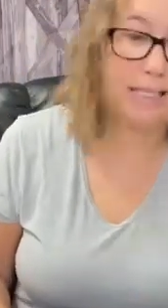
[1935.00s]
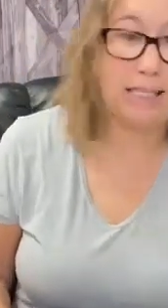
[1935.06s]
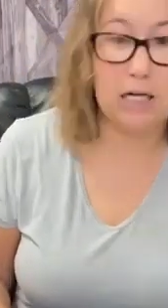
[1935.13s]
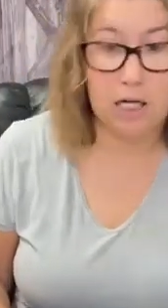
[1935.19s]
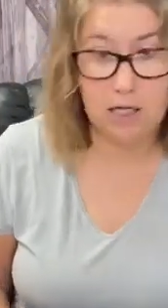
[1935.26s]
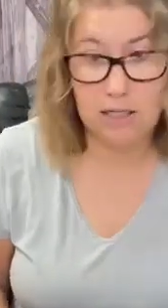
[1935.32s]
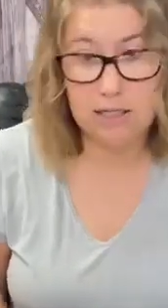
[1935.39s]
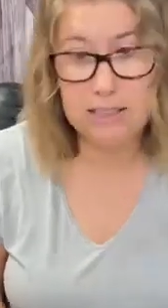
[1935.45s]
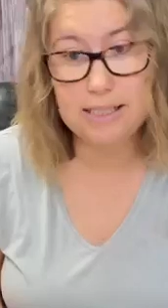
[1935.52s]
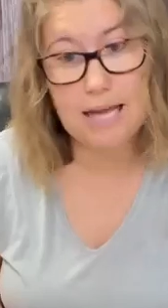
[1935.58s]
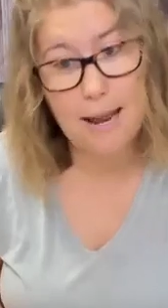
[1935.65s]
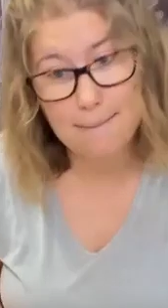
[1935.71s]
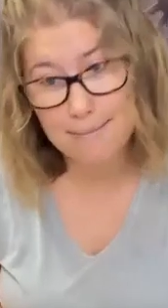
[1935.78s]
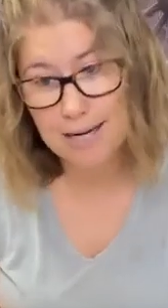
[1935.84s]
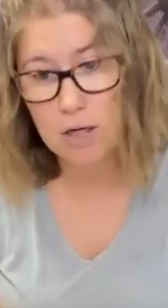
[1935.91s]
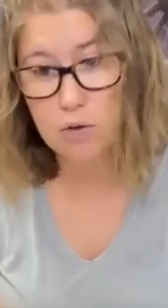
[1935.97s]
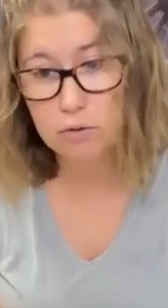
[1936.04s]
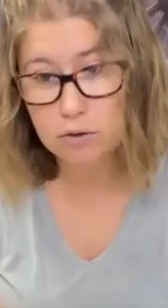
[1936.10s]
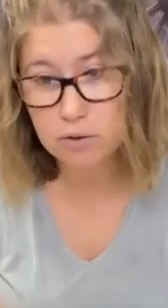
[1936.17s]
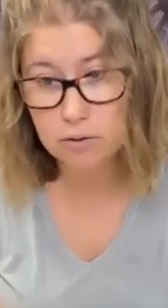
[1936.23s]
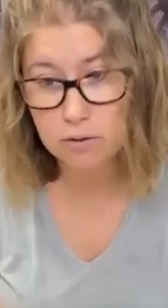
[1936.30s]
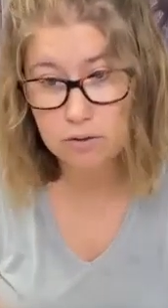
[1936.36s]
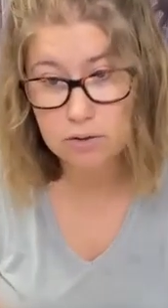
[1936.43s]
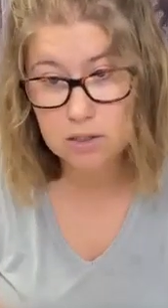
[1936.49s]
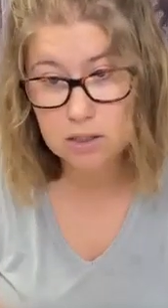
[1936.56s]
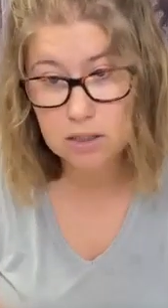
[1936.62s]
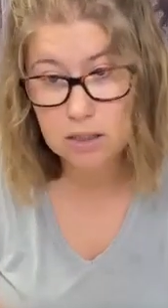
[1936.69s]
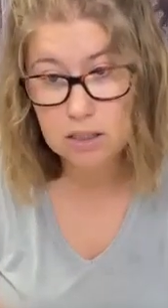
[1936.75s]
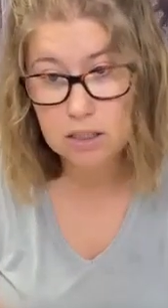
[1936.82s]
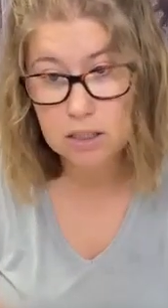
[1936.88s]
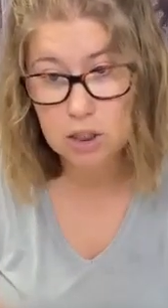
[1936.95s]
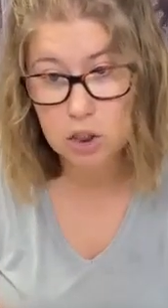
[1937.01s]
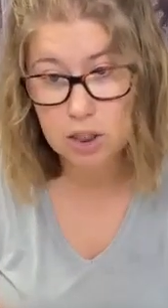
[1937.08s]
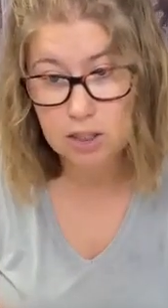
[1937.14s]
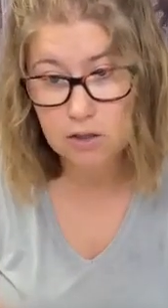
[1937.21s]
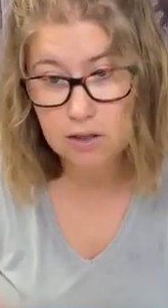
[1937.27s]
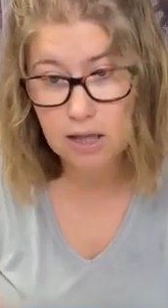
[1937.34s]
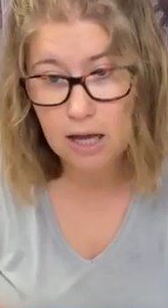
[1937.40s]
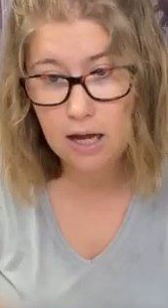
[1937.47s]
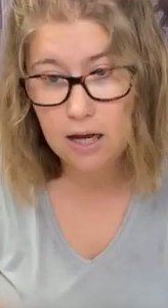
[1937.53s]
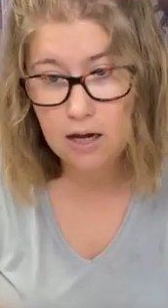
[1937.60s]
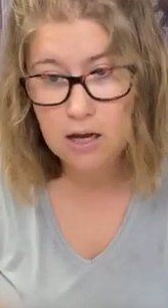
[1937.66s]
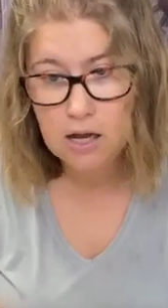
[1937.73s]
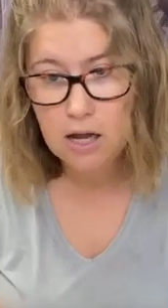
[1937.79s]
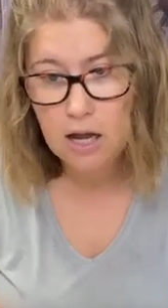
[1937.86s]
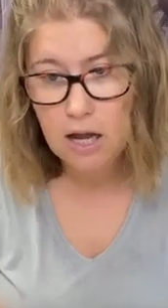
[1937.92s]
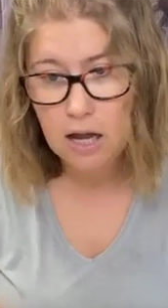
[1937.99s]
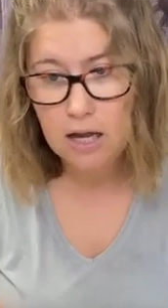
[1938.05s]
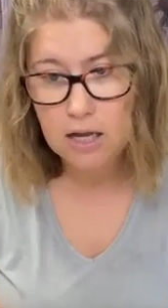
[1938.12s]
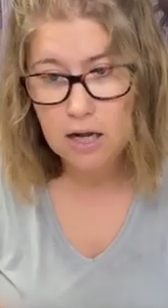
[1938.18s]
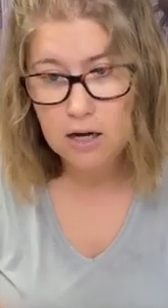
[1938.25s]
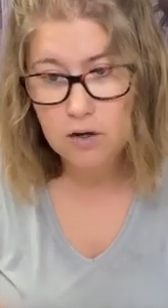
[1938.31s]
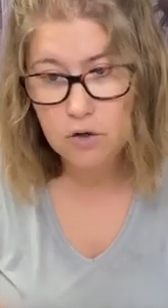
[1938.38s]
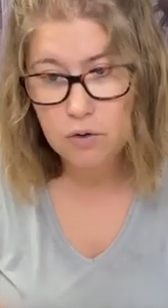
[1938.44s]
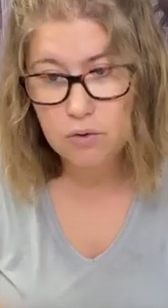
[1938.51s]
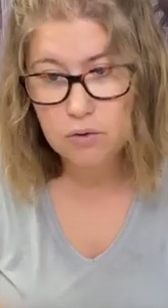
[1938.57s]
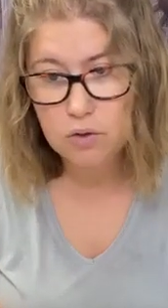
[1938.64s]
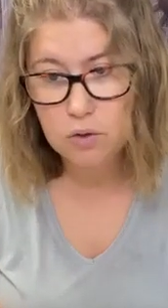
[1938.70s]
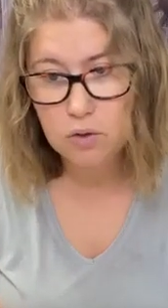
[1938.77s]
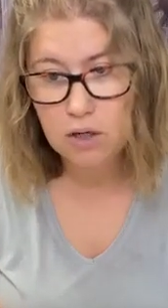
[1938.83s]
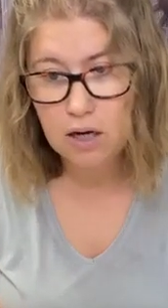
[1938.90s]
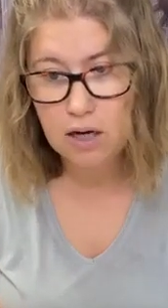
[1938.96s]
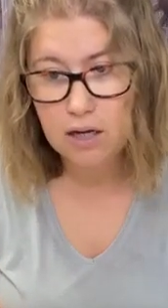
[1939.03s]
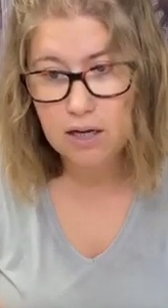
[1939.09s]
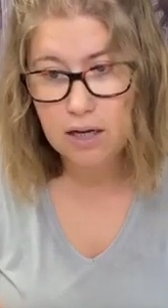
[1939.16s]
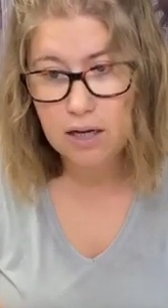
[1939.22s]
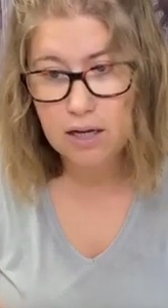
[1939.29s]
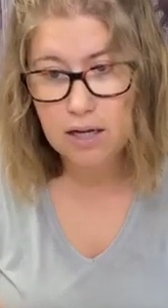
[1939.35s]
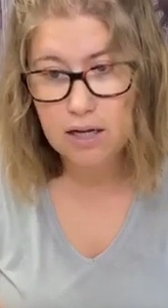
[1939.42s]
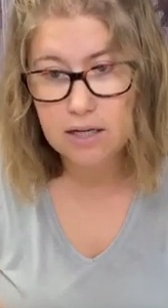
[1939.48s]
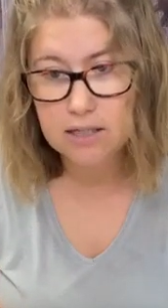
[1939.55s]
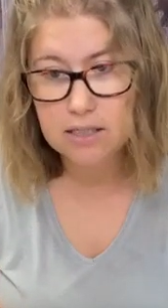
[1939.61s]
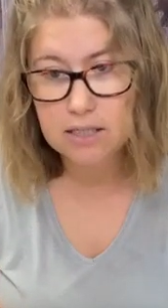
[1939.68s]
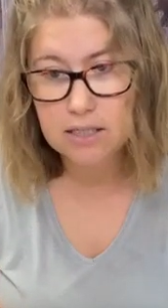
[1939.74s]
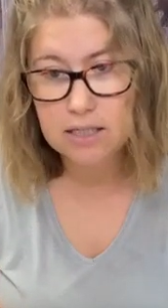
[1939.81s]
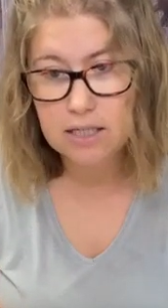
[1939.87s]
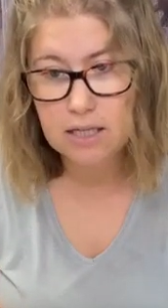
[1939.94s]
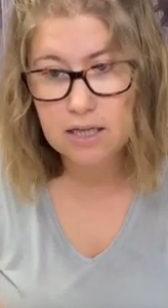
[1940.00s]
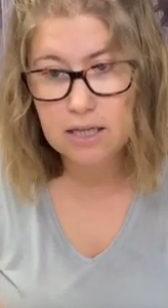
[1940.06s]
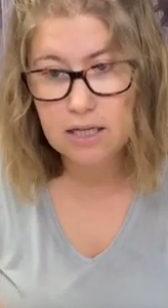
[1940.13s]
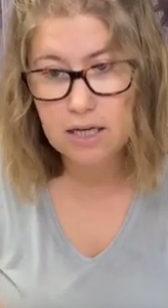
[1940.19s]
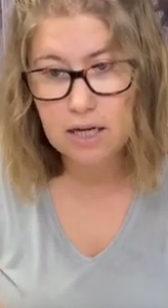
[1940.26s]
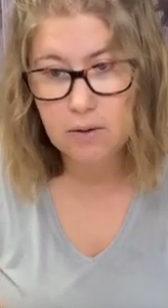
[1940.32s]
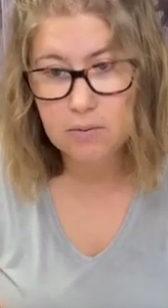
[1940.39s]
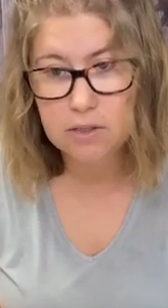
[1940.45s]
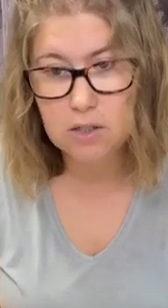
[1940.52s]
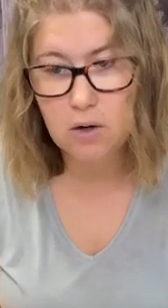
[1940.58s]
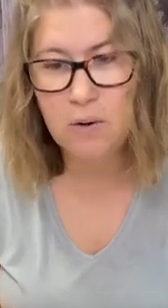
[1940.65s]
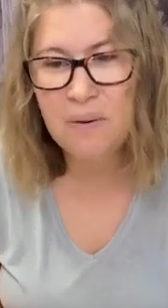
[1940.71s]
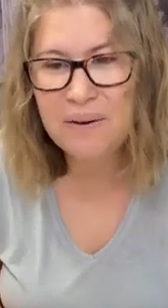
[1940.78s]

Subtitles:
Miss Donna, setting my cruise. Did you hear that? I got a new truck and didn't think I was